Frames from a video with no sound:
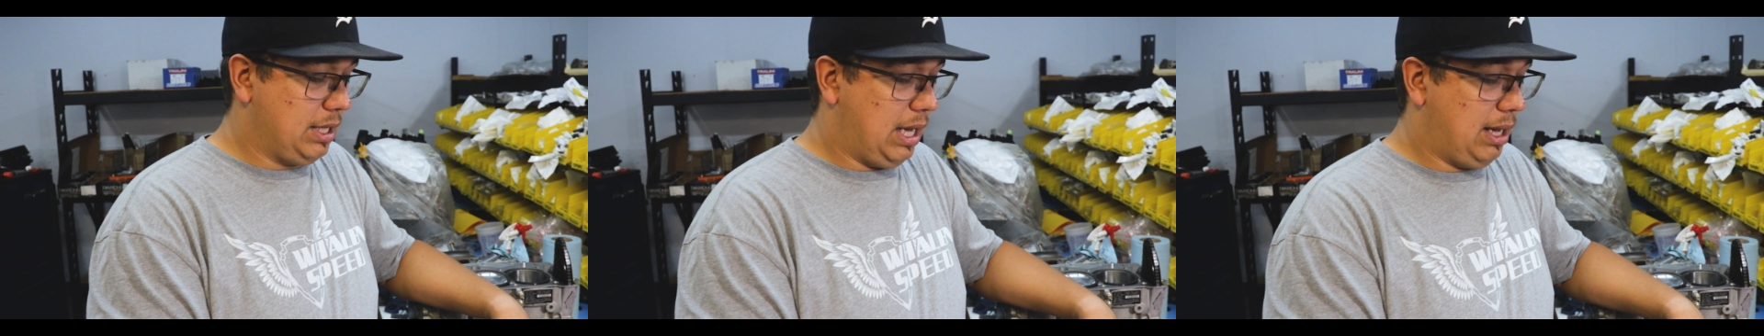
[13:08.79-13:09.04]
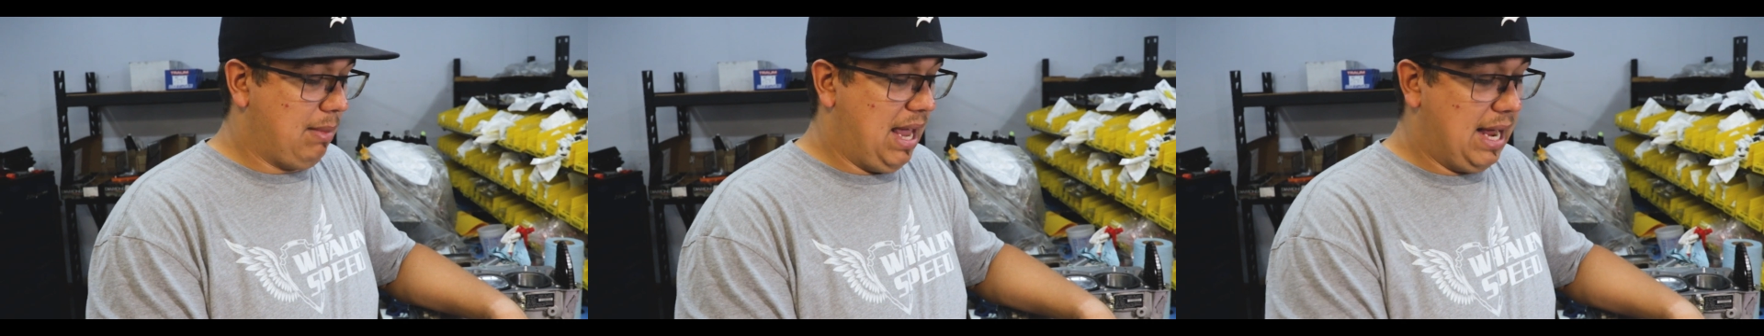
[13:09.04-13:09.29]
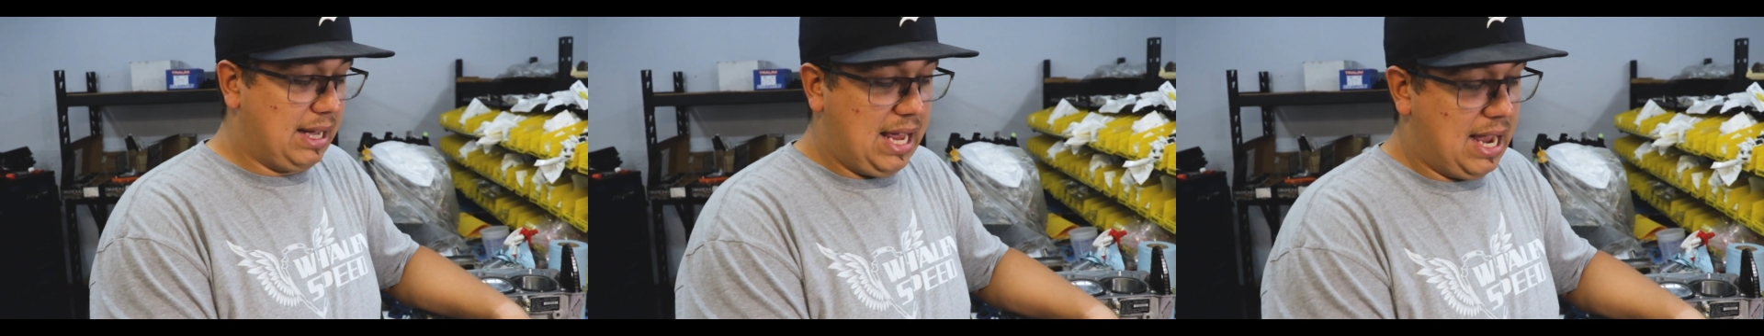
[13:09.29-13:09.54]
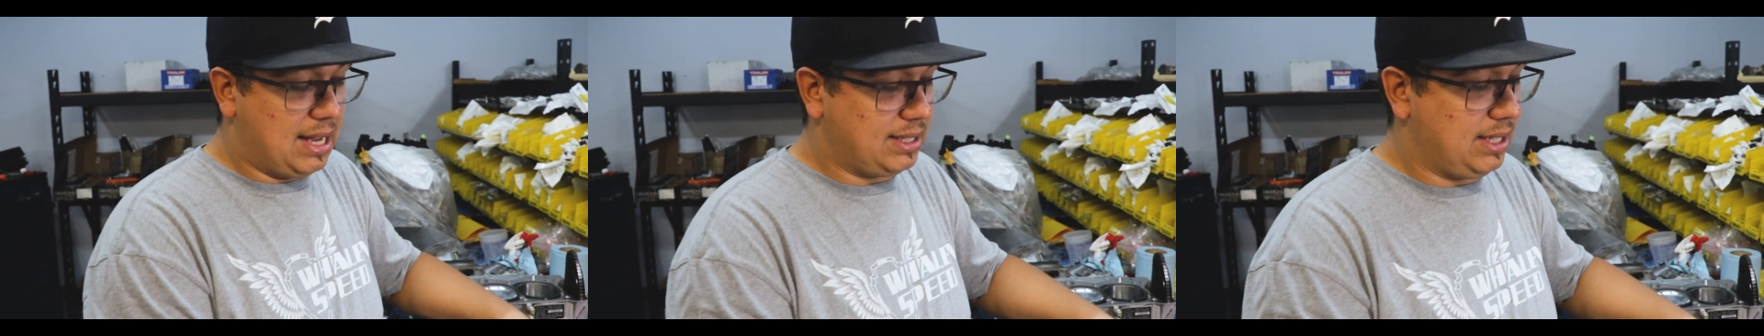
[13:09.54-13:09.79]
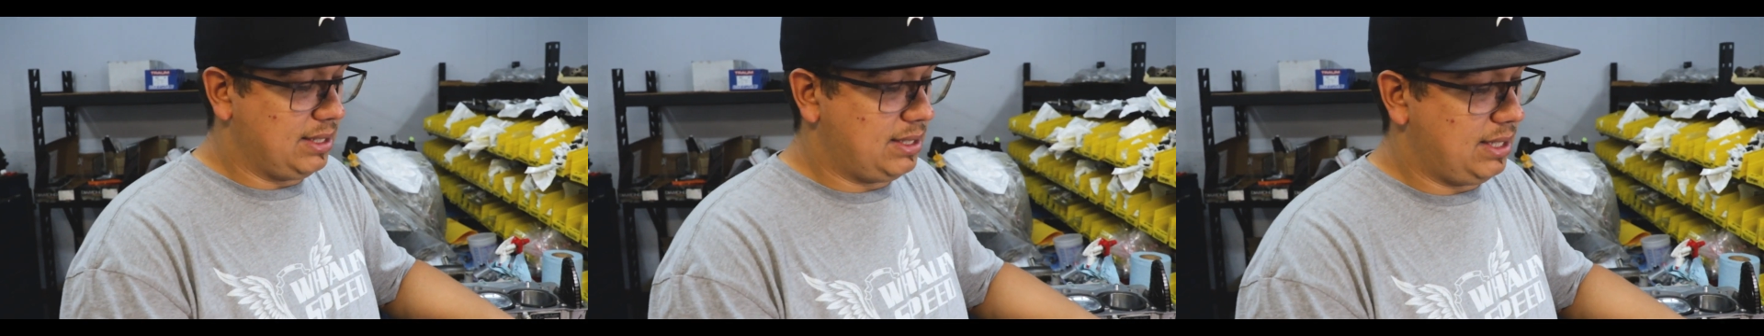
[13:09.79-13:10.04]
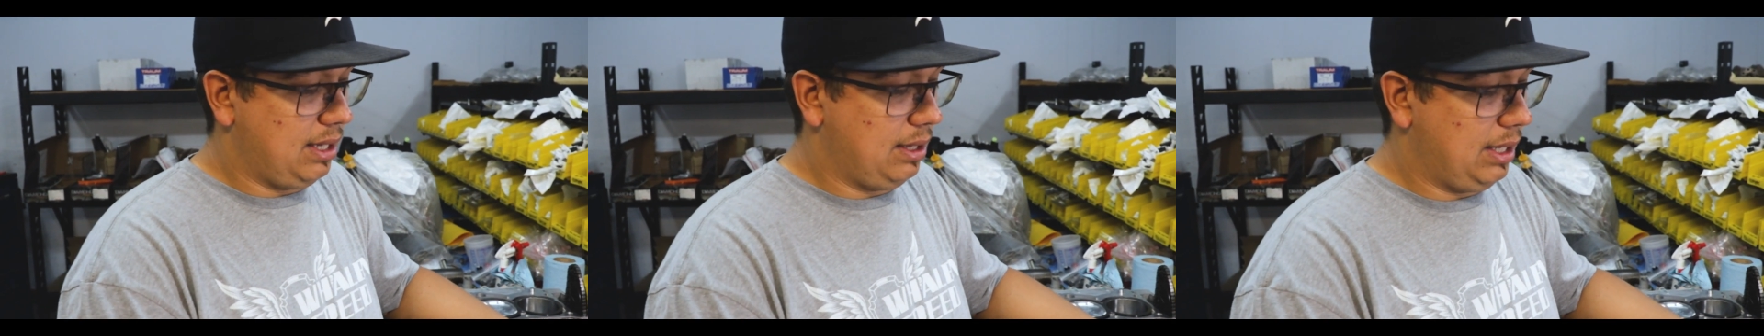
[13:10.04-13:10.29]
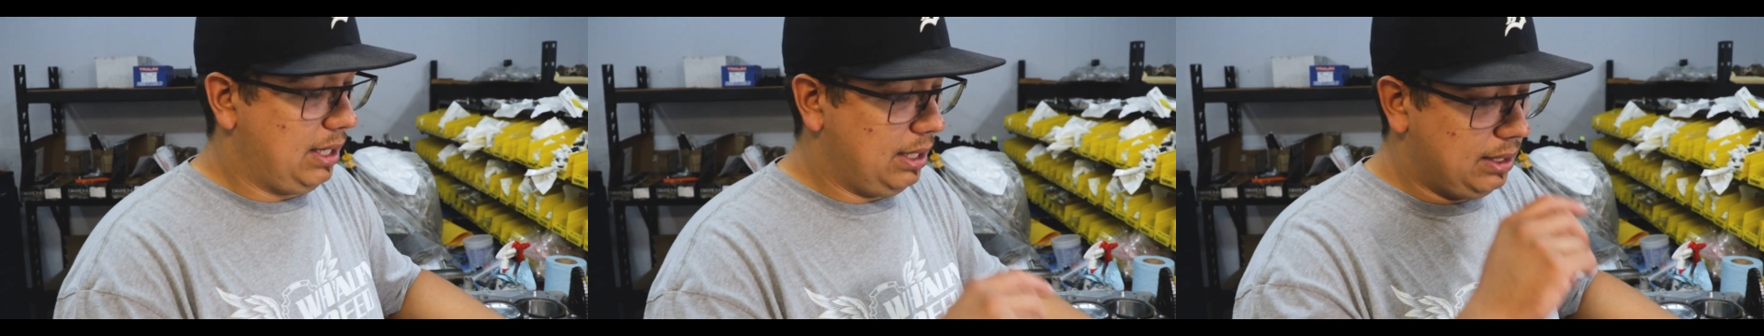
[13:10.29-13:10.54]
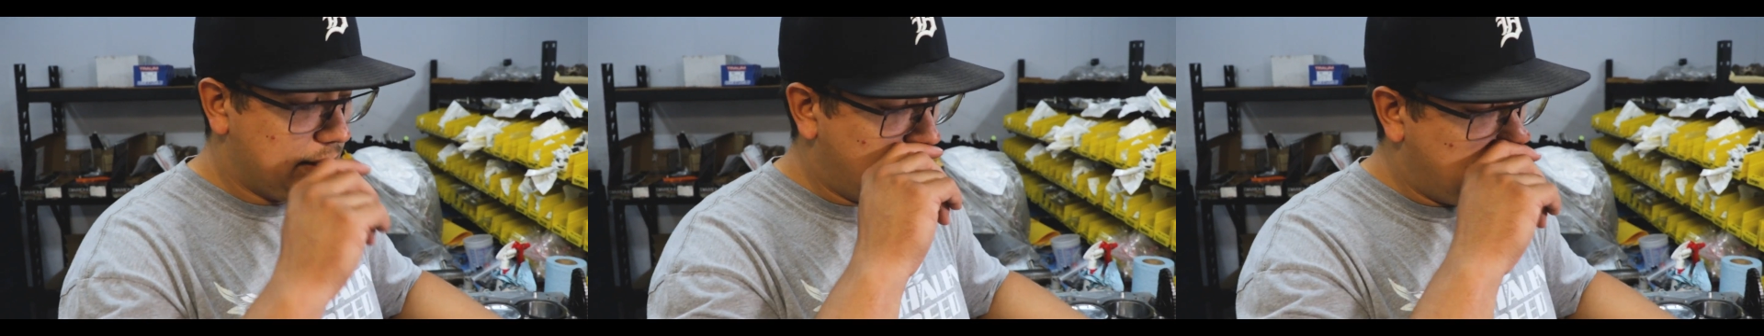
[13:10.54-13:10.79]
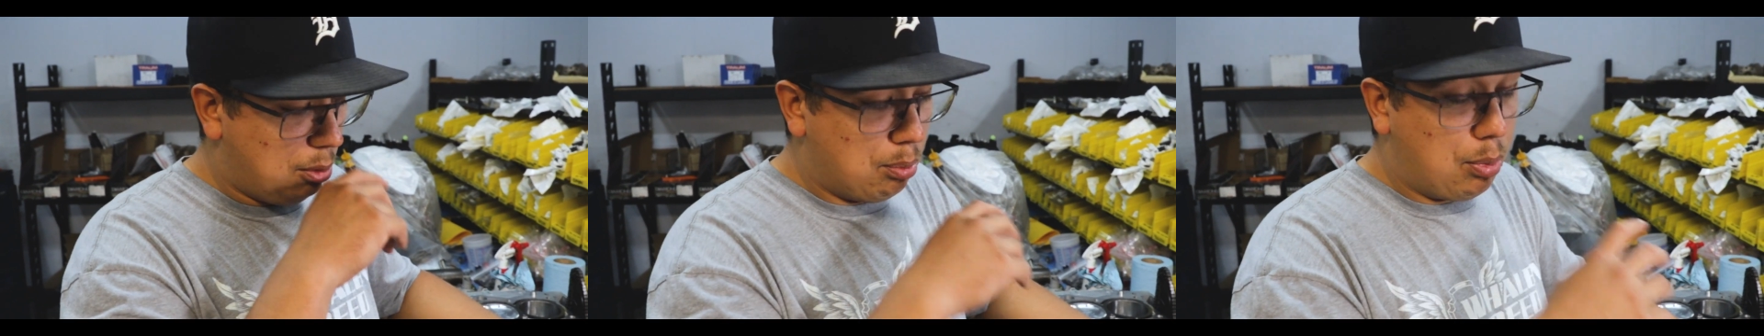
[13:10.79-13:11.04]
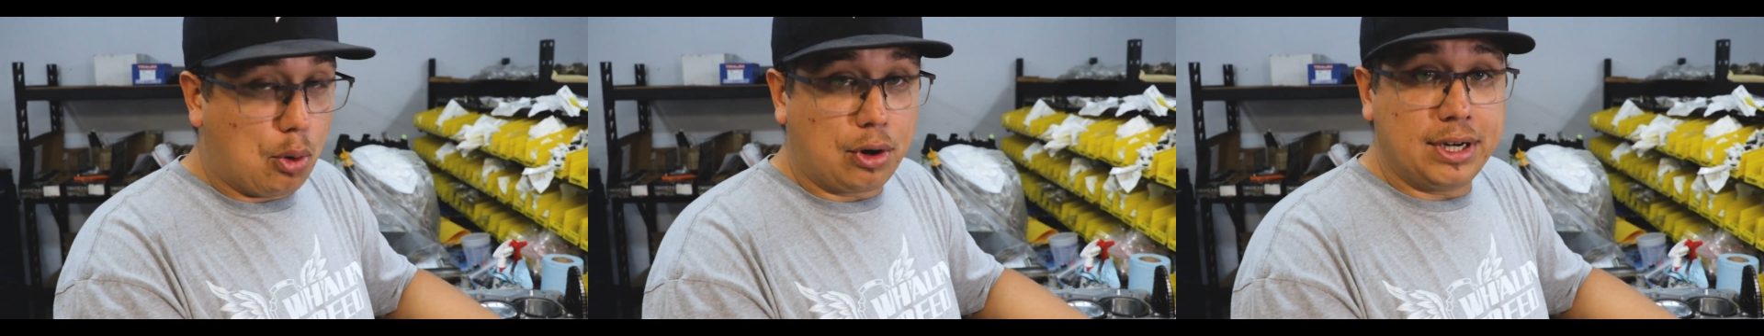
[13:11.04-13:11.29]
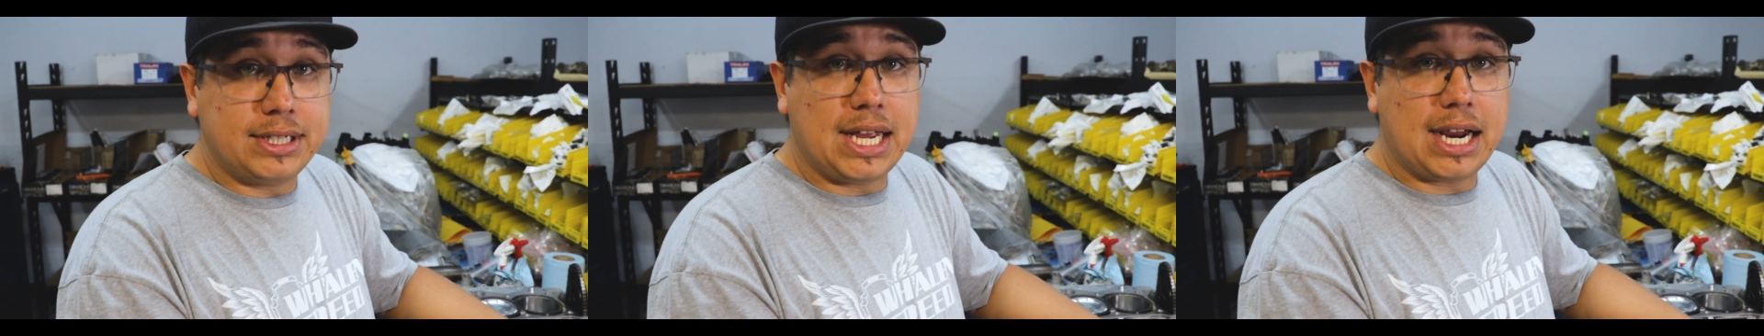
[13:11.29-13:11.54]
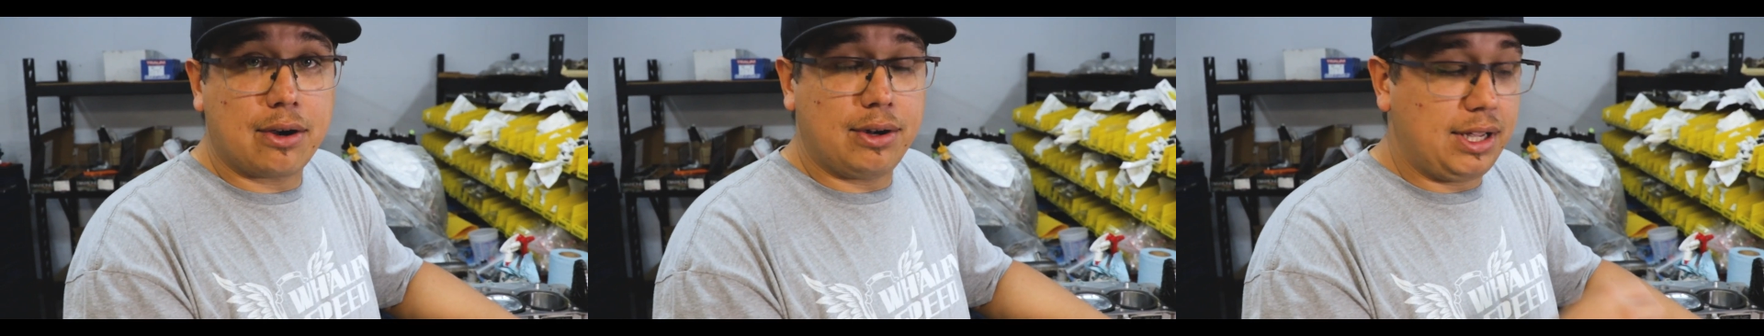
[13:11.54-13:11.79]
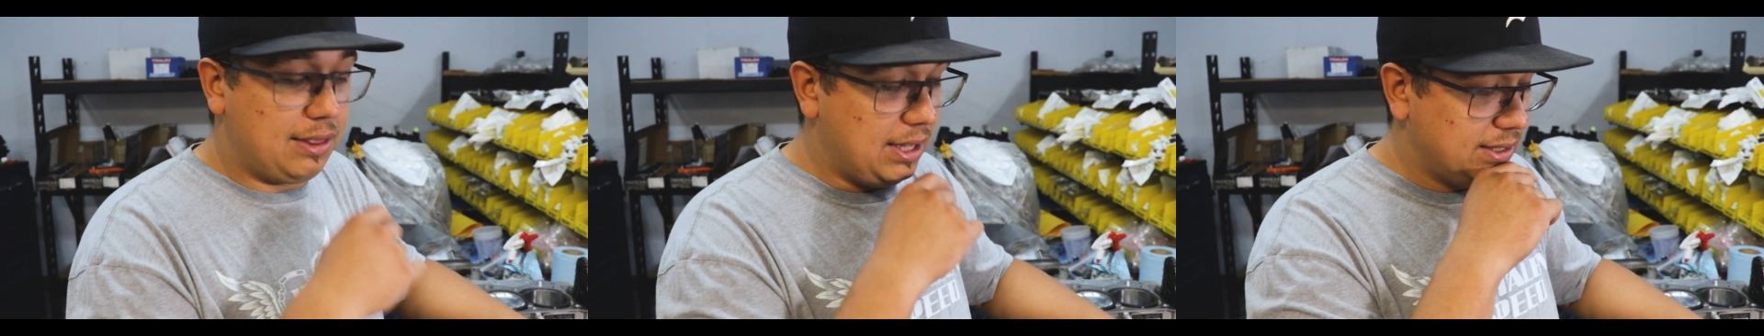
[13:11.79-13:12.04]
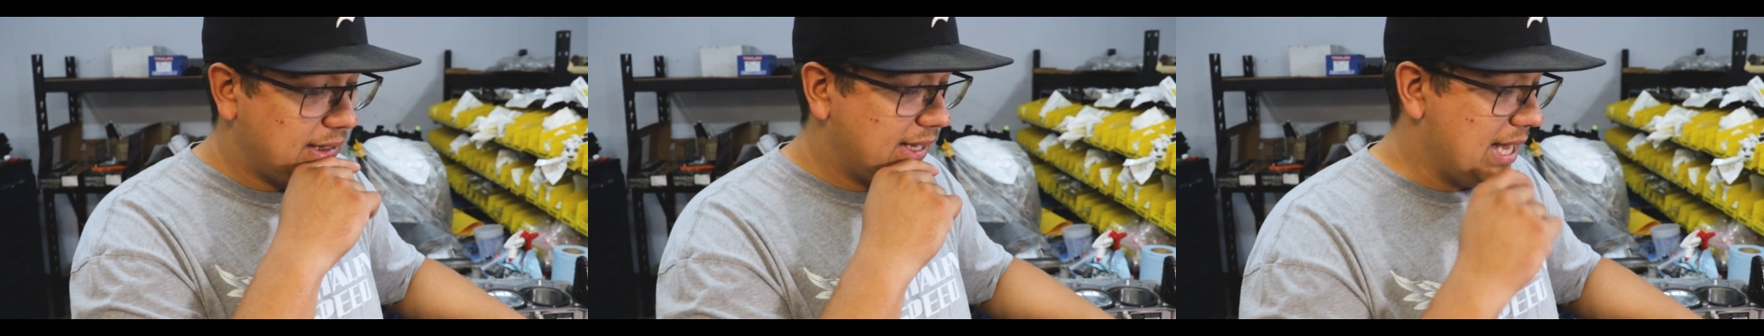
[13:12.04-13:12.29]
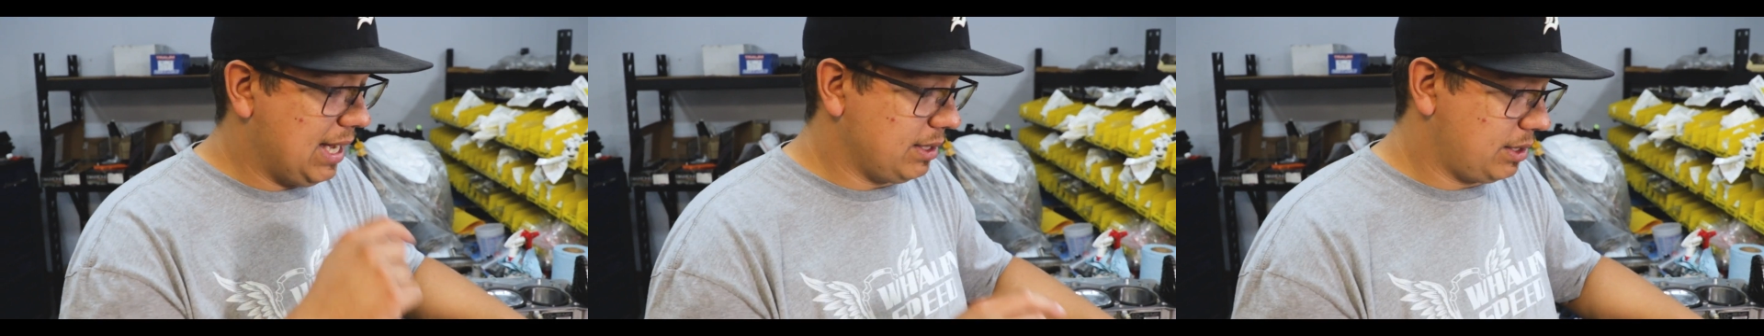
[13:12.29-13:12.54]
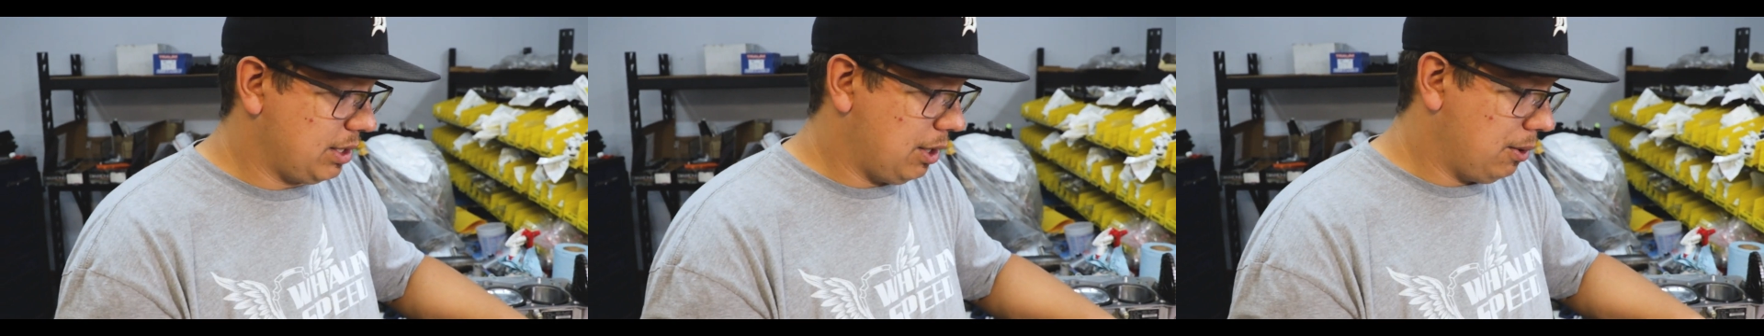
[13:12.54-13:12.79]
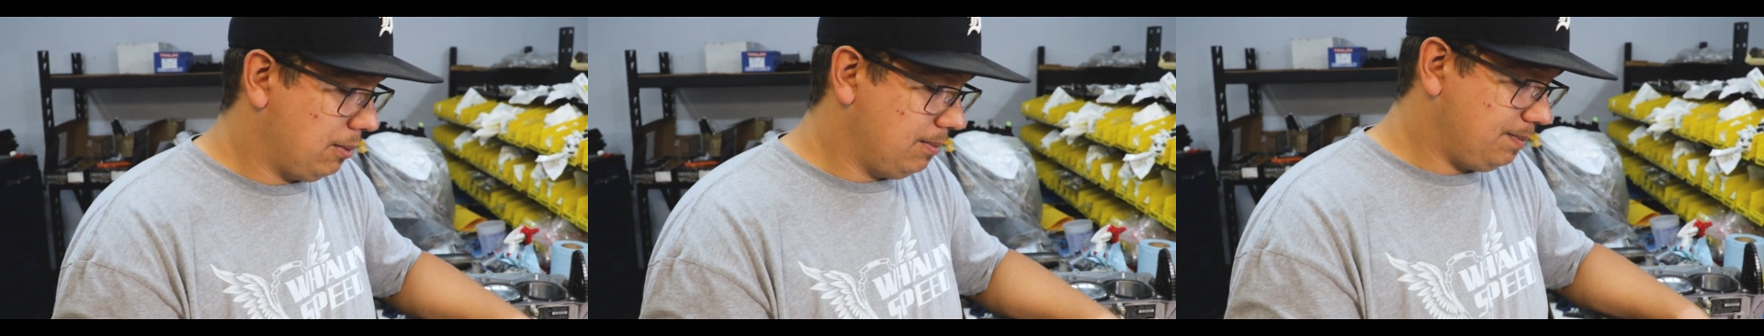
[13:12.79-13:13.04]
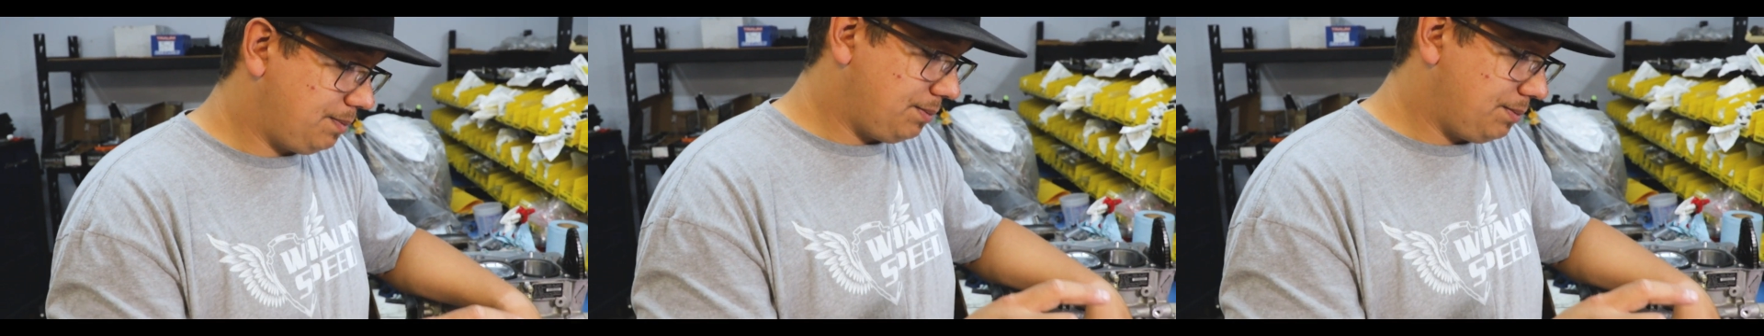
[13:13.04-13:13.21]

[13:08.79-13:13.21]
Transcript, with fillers: head gasket sealing, you know, bore integrity, things like that. So